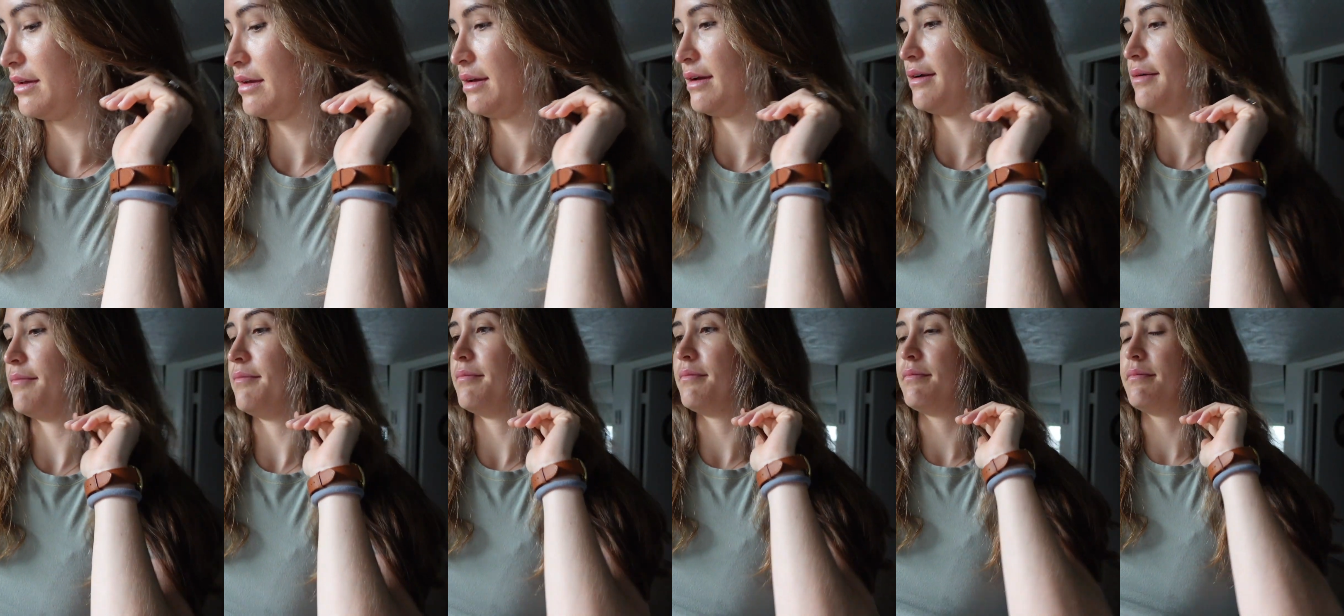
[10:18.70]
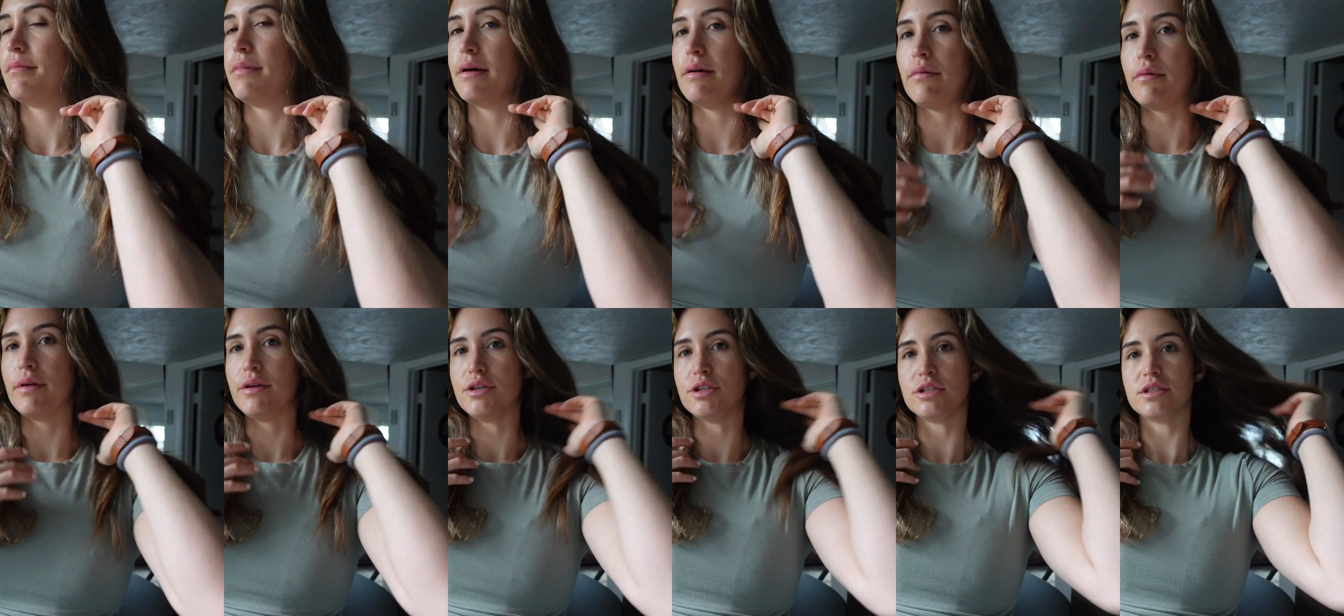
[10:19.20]

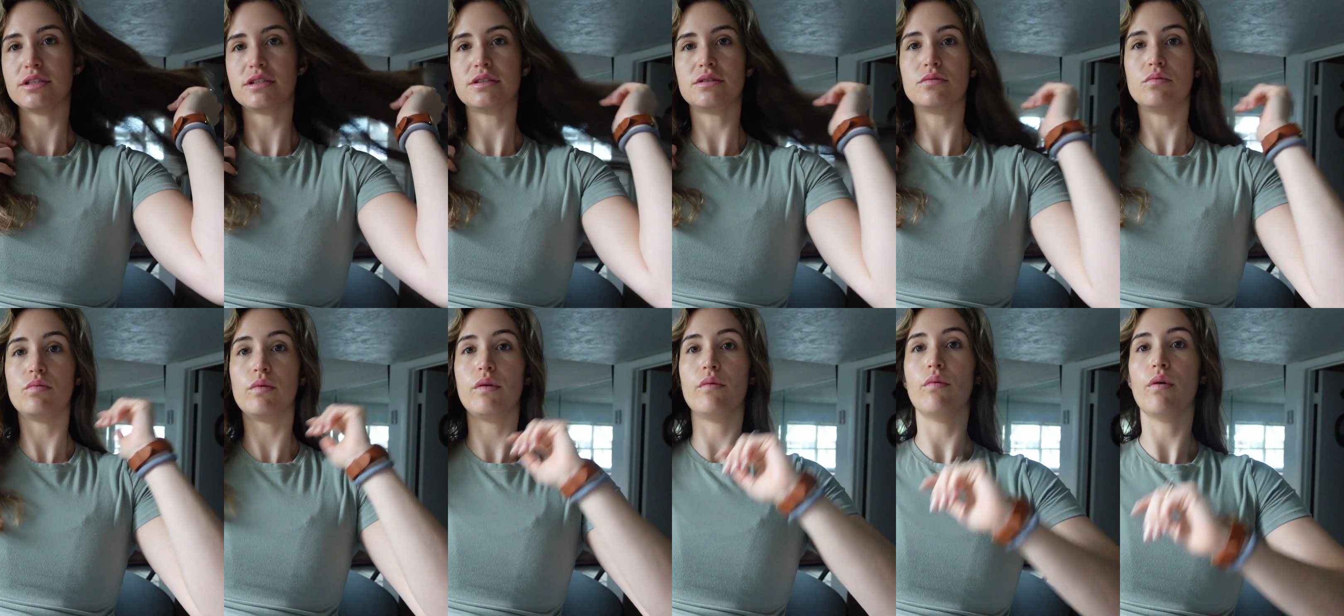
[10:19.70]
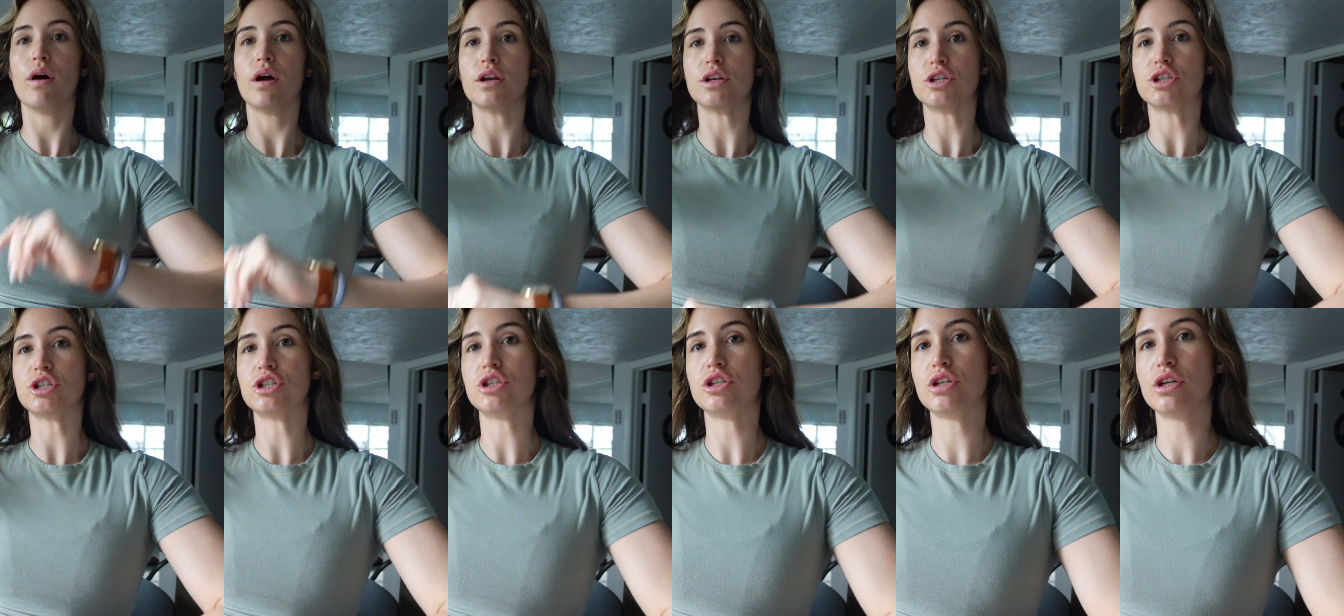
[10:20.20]
But we
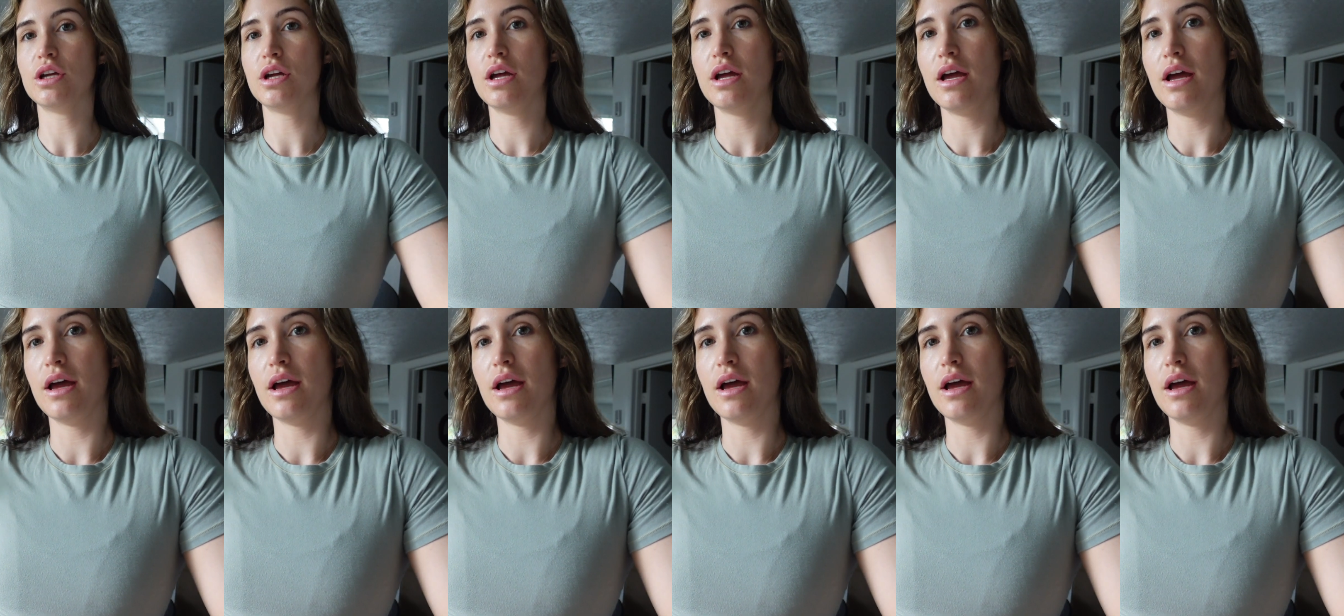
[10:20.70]
watched